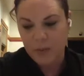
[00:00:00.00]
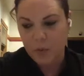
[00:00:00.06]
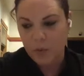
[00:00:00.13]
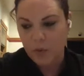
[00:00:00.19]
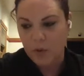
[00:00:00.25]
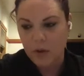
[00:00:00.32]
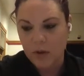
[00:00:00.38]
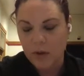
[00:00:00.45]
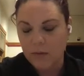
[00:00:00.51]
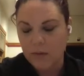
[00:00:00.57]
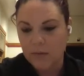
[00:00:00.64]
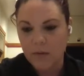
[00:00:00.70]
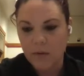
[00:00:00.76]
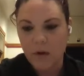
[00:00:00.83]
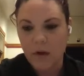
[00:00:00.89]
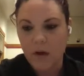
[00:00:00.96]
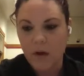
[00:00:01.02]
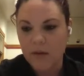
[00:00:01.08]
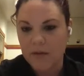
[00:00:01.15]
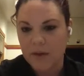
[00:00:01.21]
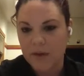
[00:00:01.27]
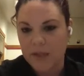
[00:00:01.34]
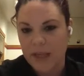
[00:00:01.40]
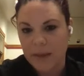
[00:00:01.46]
pool all of
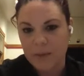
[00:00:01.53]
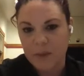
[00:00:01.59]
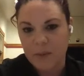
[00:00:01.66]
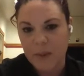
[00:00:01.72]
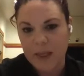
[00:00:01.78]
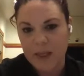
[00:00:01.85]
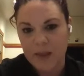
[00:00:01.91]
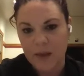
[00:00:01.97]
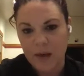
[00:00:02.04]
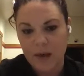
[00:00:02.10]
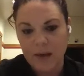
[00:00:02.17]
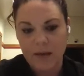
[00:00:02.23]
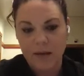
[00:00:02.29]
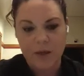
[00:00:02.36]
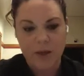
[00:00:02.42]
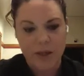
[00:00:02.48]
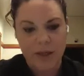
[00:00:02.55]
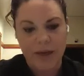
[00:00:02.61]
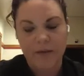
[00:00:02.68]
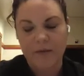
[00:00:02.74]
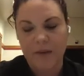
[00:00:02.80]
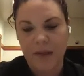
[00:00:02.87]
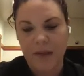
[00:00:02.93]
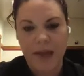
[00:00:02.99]
their tips based on the
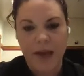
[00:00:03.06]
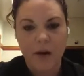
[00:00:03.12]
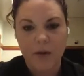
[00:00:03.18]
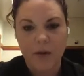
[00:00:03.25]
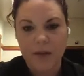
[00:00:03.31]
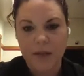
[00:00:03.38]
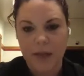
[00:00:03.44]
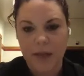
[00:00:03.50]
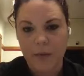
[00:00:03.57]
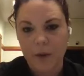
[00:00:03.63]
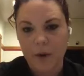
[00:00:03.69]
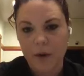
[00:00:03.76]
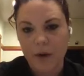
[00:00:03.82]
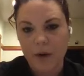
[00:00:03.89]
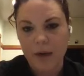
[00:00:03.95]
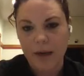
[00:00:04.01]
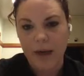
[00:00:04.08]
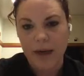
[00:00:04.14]
shift and the hours they work,